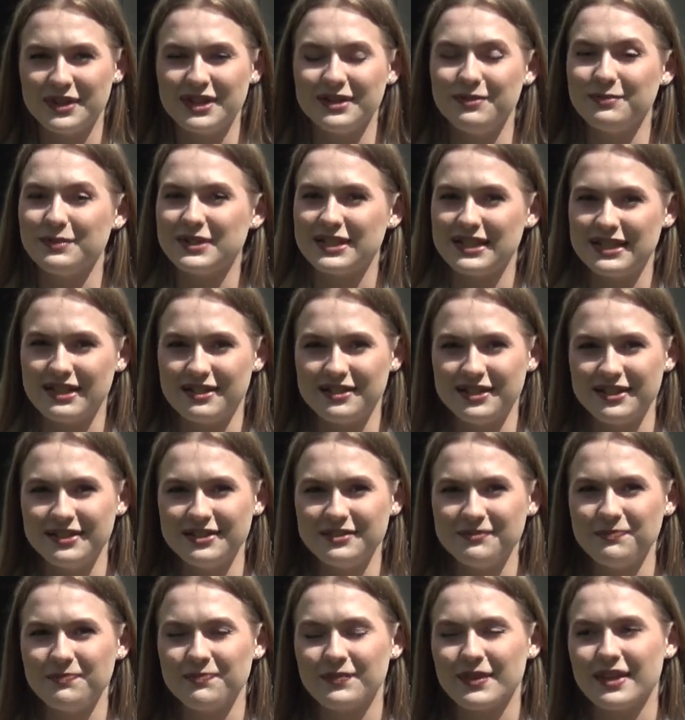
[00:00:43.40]
my name is
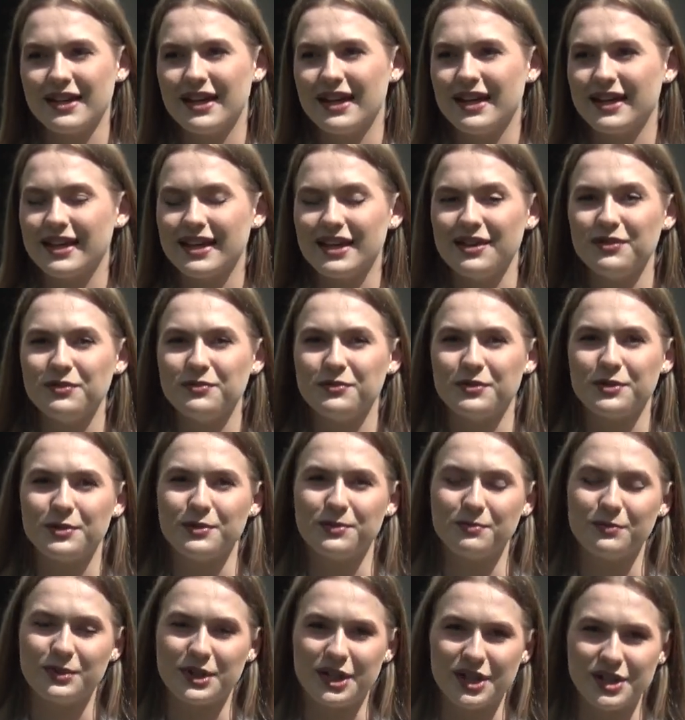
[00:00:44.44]
Daria. I came
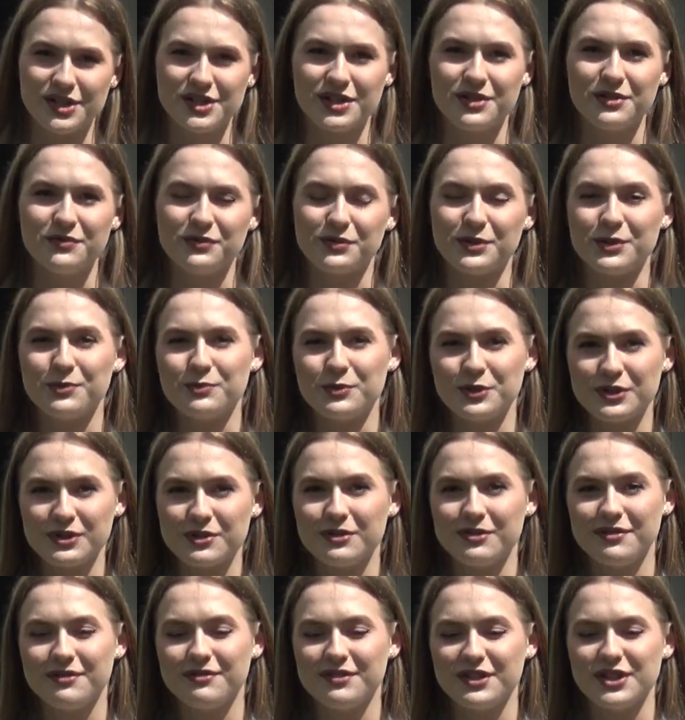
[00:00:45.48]
from Russia, from
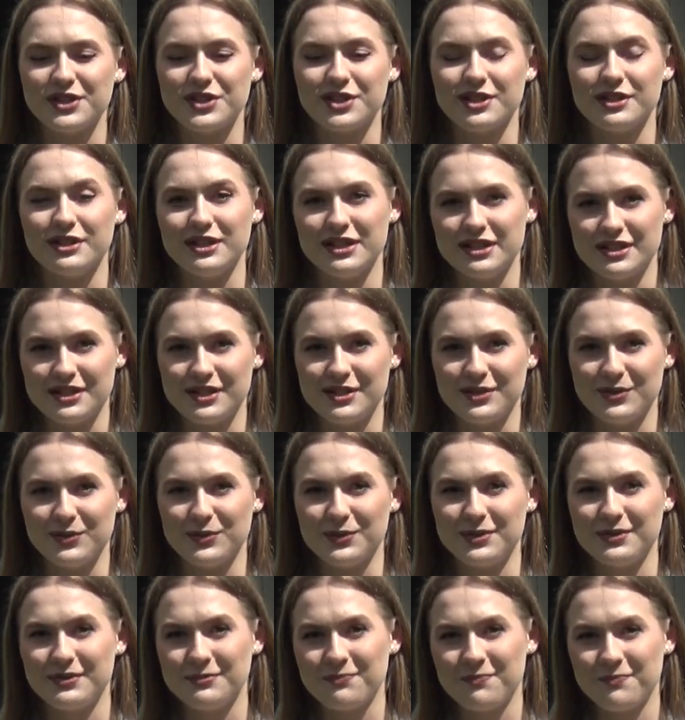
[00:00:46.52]
Moscow Aviation
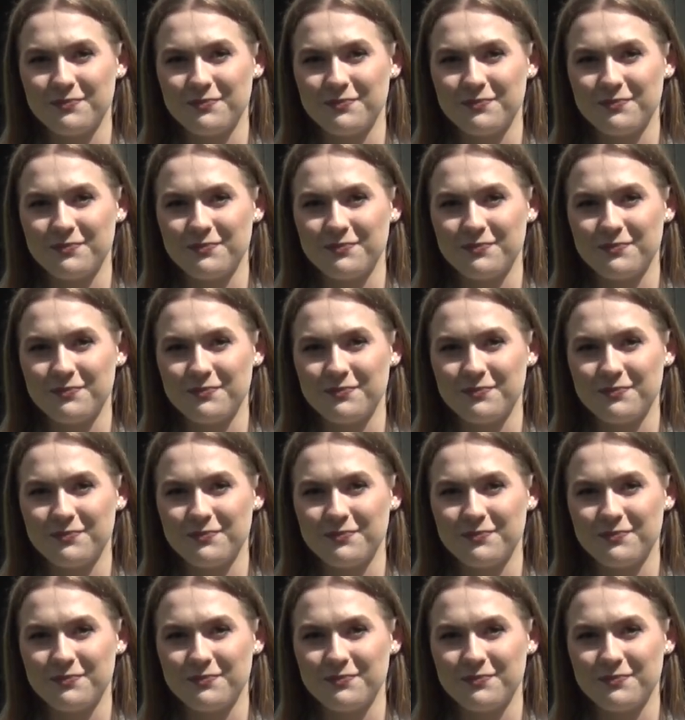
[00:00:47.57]
Institute.